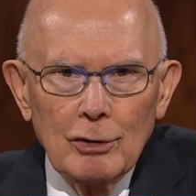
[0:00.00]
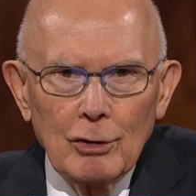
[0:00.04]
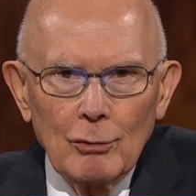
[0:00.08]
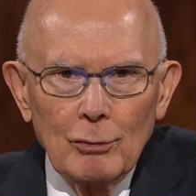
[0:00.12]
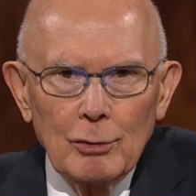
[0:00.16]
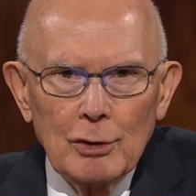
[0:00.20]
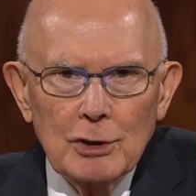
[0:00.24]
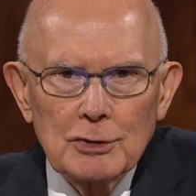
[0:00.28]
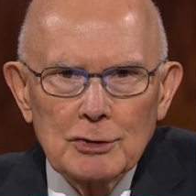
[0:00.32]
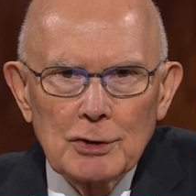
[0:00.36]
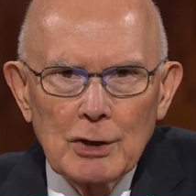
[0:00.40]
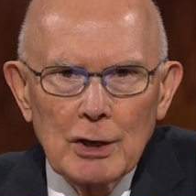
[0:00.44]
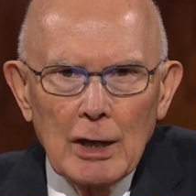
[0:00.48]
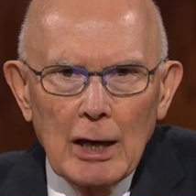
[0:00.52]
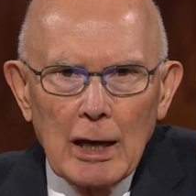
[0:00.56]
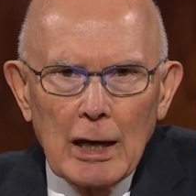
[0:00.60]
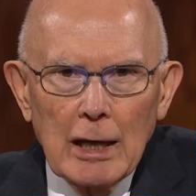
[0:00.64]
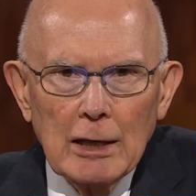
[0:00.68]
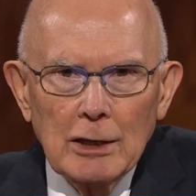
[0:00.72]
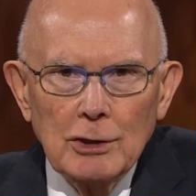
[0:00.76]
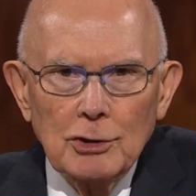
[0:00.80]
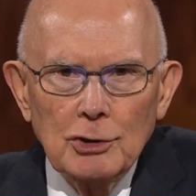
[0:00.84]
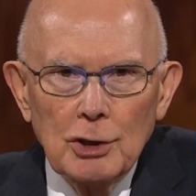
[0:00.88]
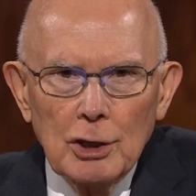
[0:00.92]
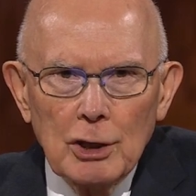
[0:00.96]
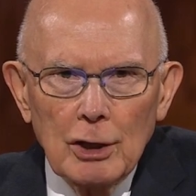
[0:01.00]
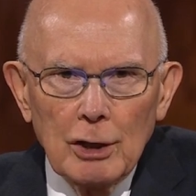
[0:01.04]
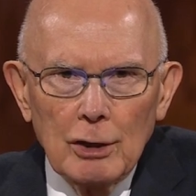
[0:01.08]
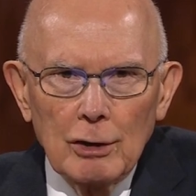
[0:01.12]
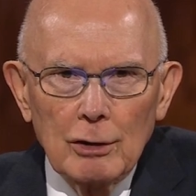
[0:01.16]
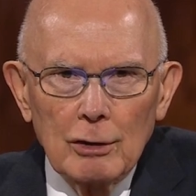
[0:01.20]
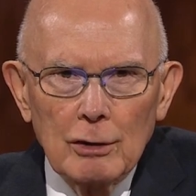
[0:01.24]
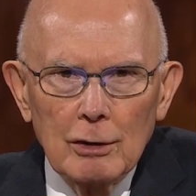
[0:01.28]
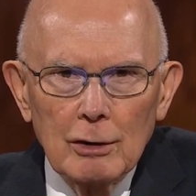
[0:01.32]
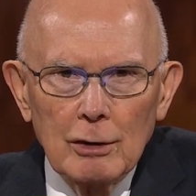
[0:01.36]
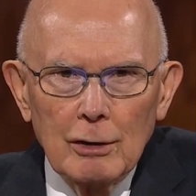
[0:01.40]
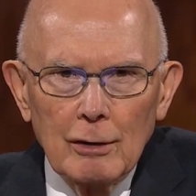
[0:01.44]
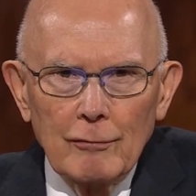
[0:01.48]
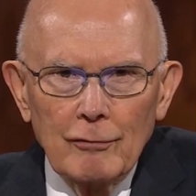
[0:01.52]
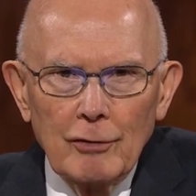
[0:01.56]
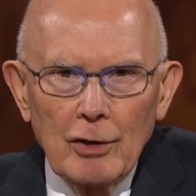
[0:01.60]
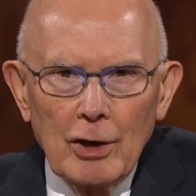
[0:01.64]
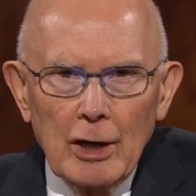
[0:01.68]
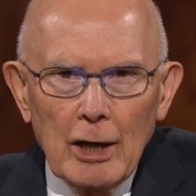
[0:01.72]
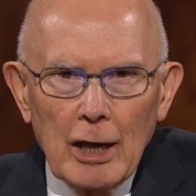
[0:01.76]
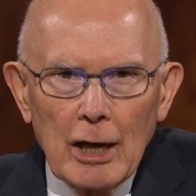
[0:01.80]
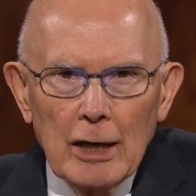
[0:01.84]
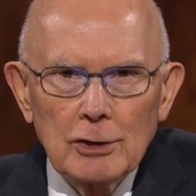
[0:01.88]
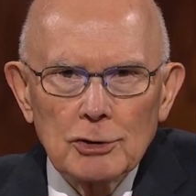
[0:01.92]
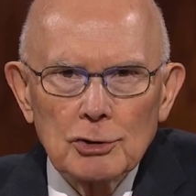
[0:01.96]
Teresa A. Deer of
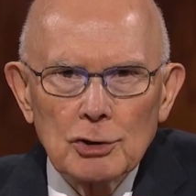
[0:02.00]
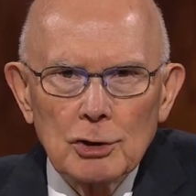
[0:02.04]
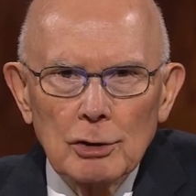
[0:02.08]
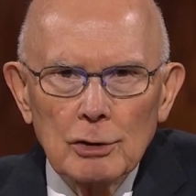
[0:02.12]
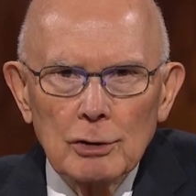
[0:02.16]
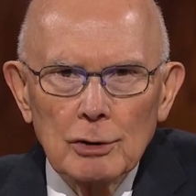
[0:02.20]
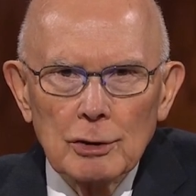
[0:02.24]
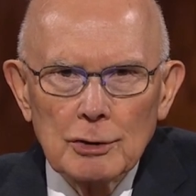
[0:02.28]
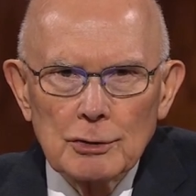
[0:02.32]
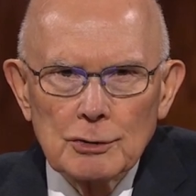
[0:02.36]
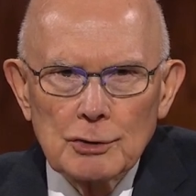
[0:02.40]
the National